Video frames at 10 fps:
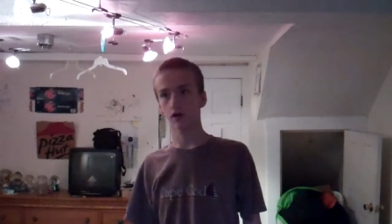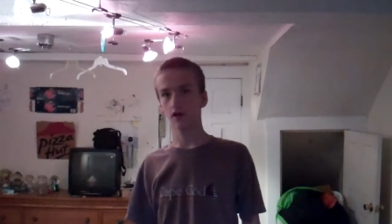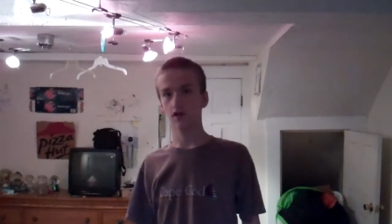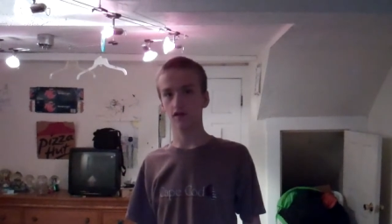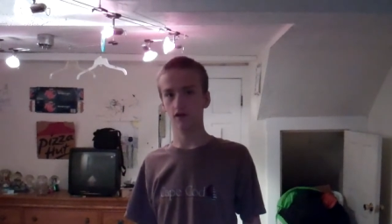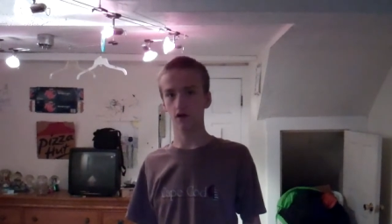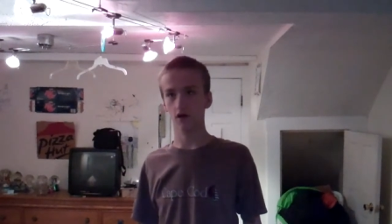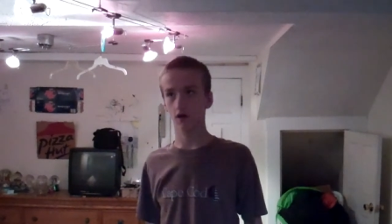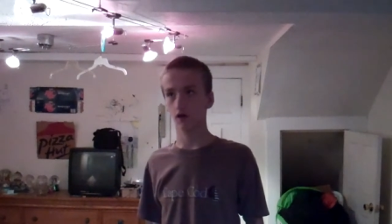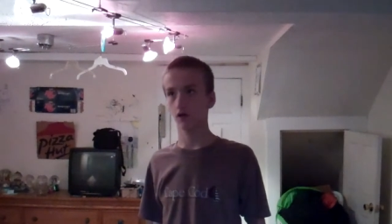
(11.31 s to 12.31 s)
It's,
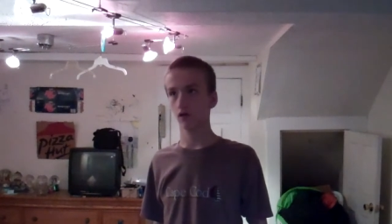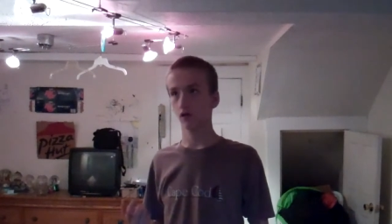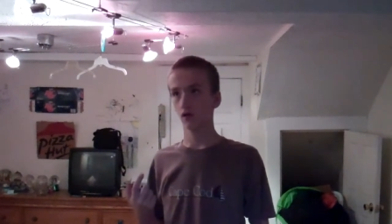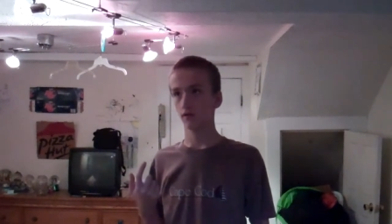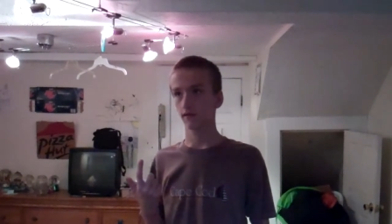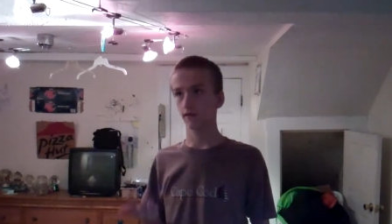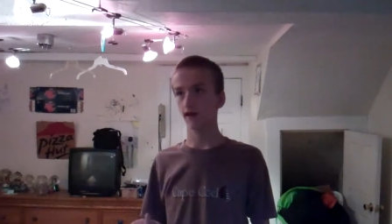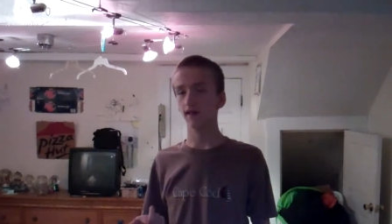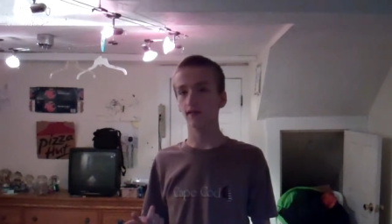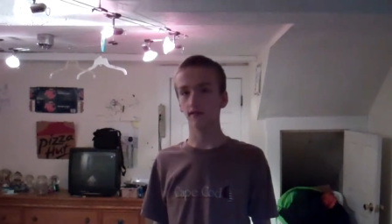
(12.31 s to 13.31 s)
uh,
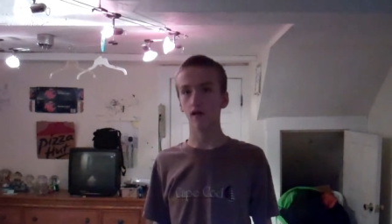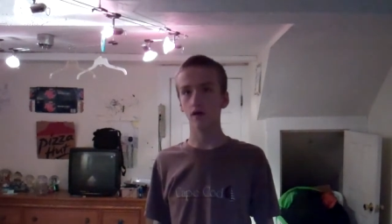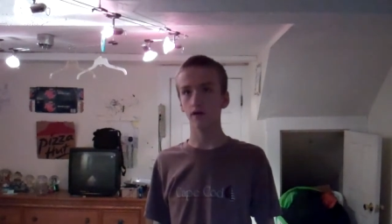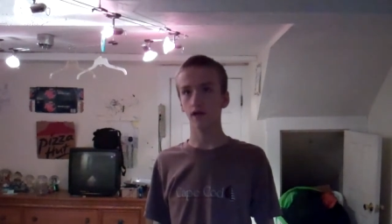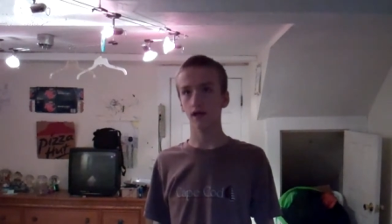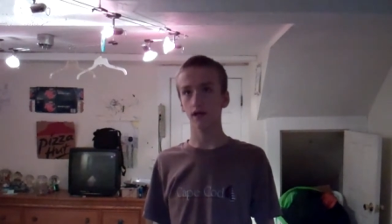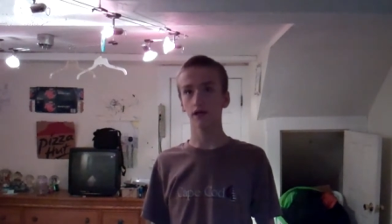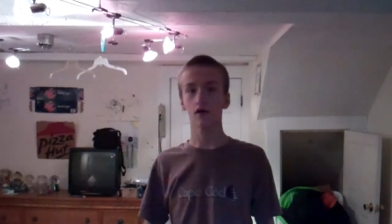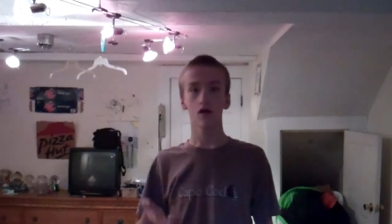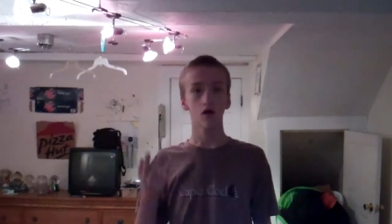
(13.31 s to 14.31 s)
today's
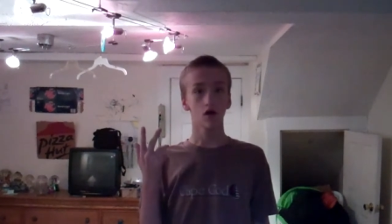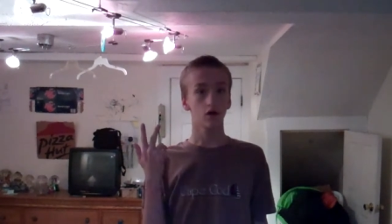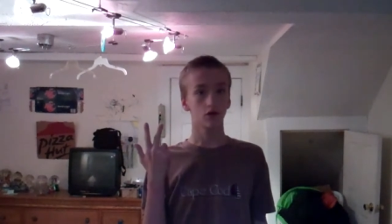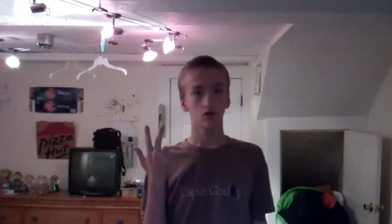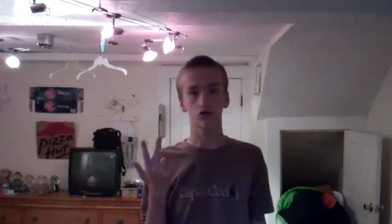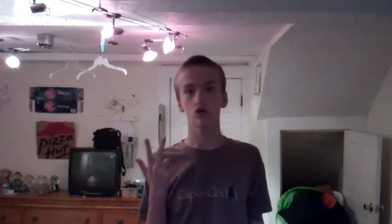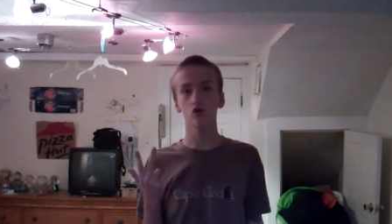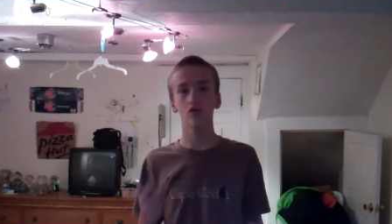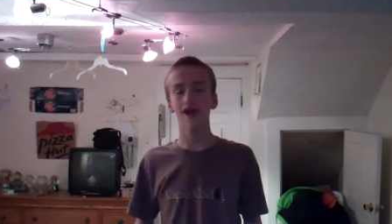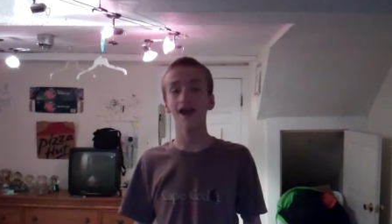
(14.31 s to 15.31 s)
Sunday,
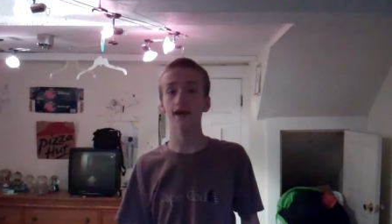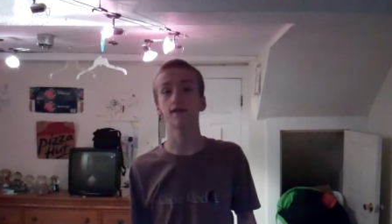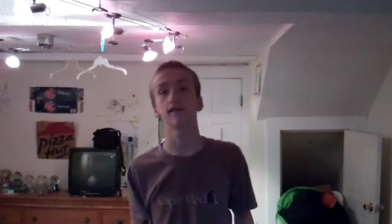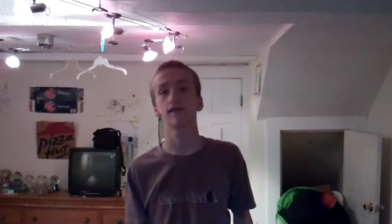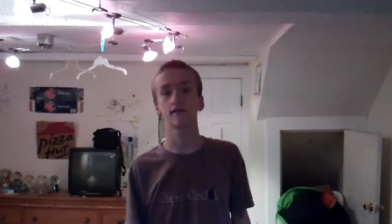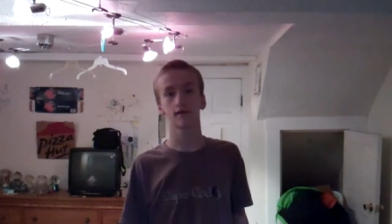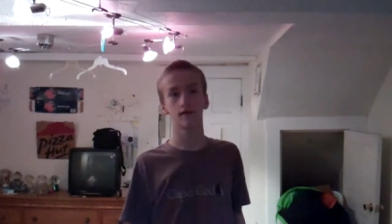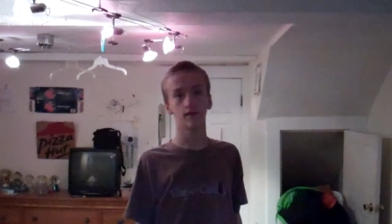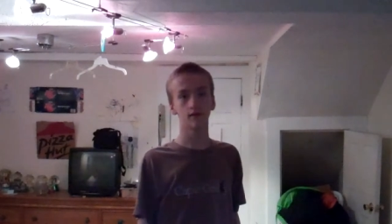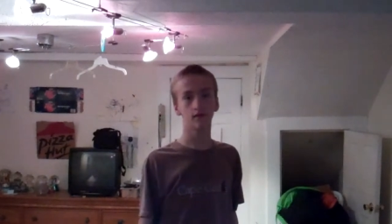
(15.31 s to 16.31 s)
two days,
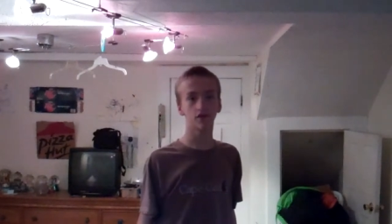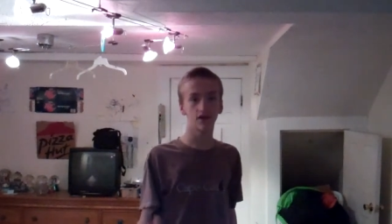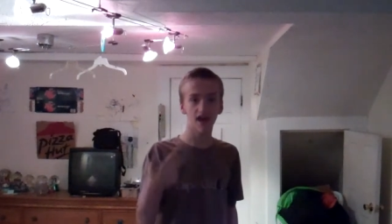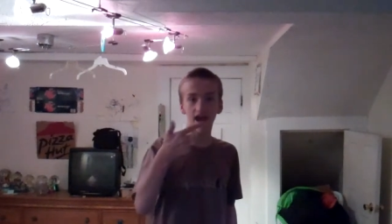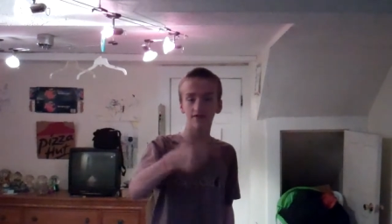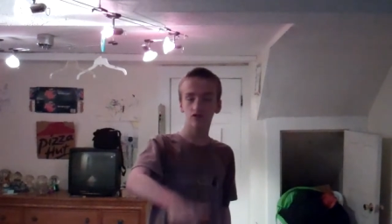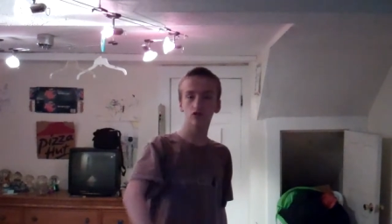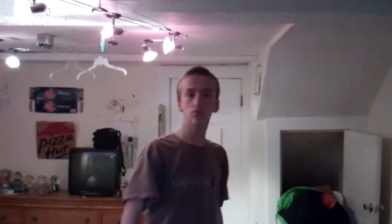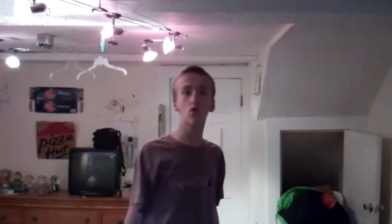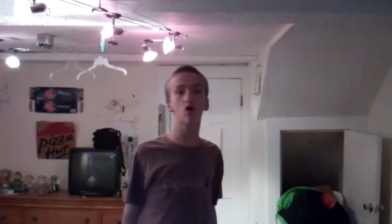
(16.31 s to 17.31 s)
day after
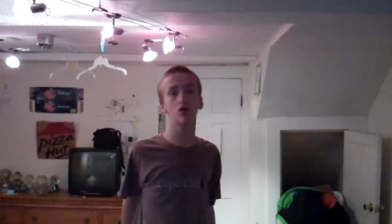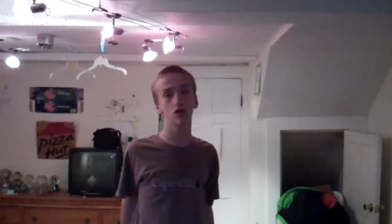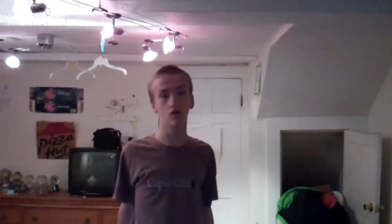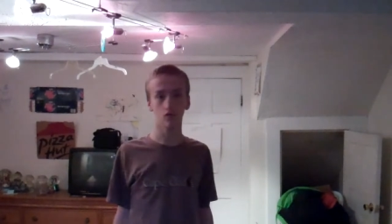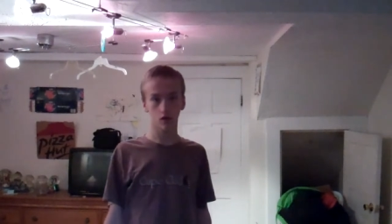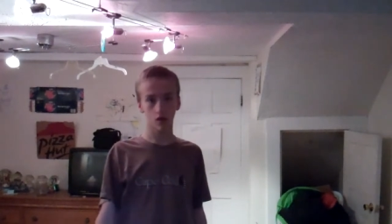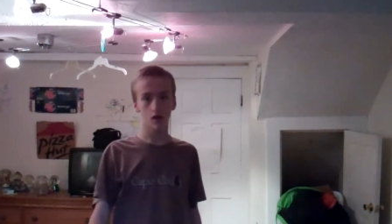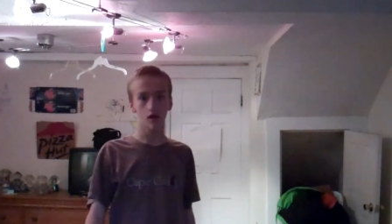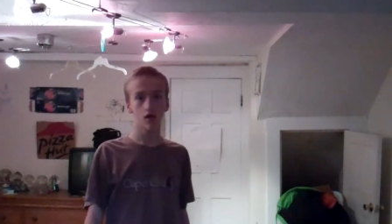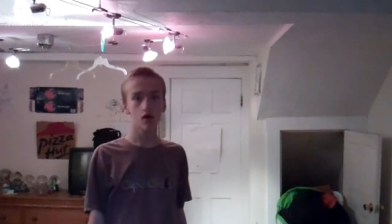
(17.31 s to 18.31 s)
tomorrow.
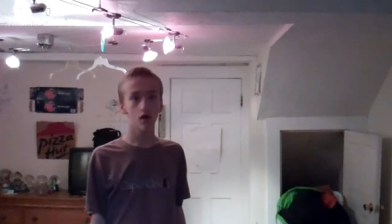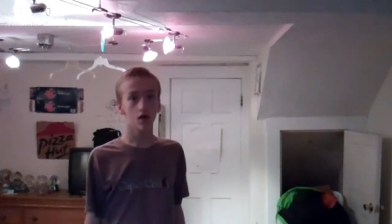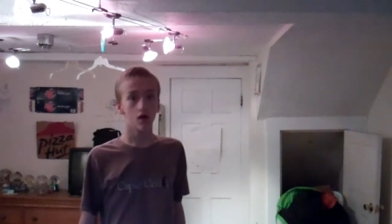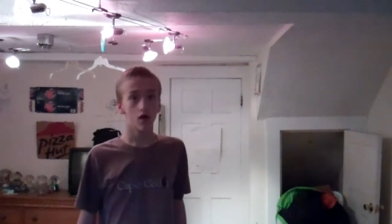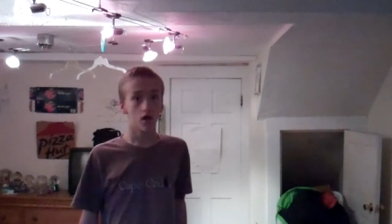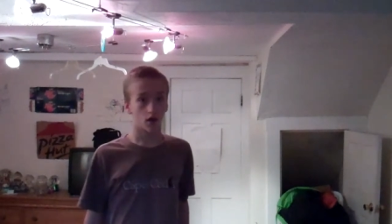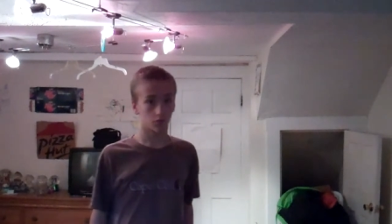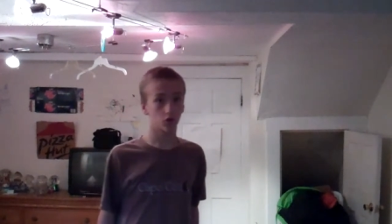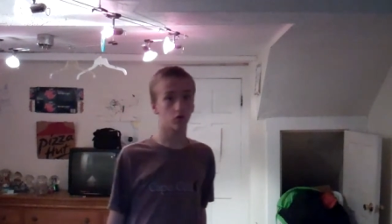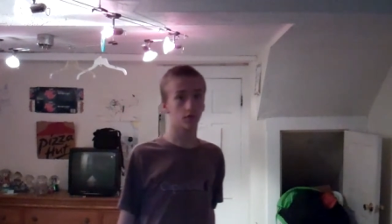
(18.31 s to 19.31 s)
I'm
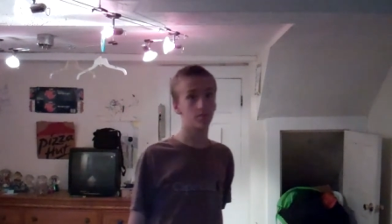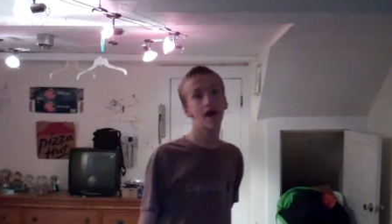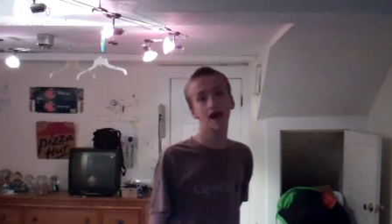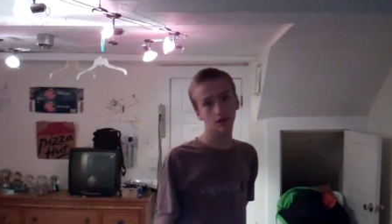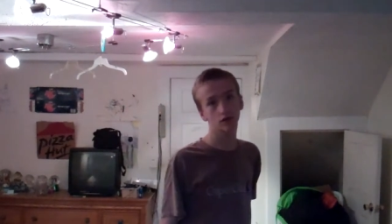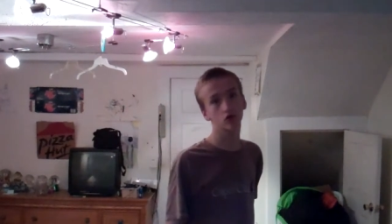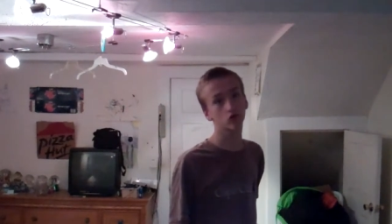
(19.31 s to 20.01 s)
going back to